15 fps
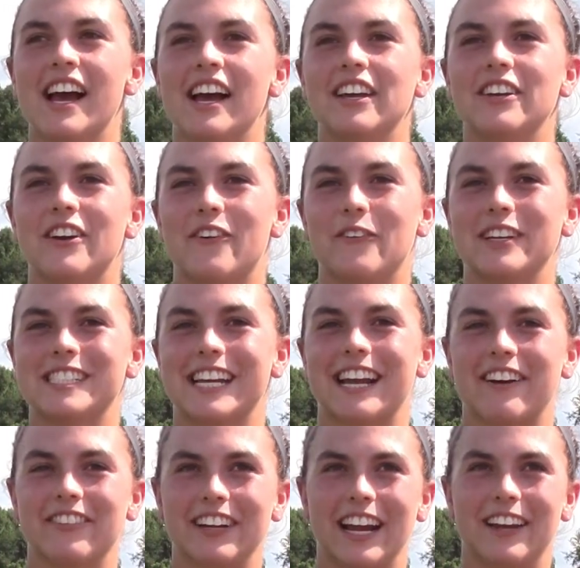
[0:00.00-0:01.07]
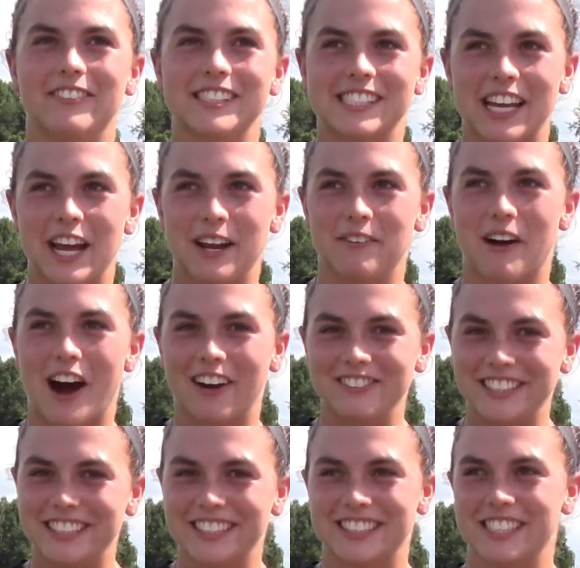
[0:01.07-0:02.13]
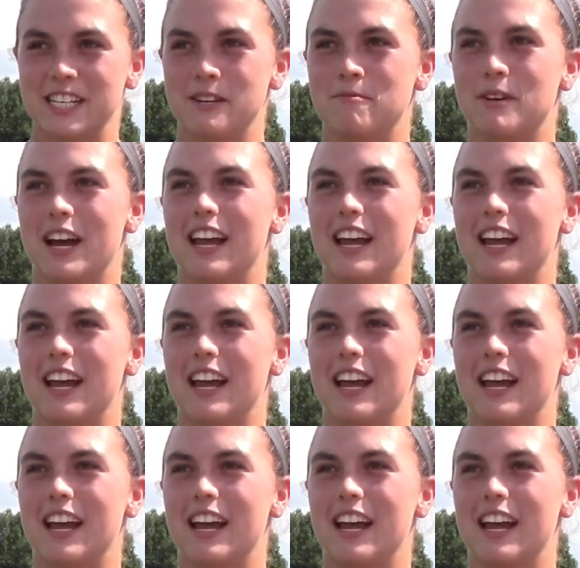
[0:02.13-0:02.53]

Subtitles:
You know, we take every game the same, obviously, but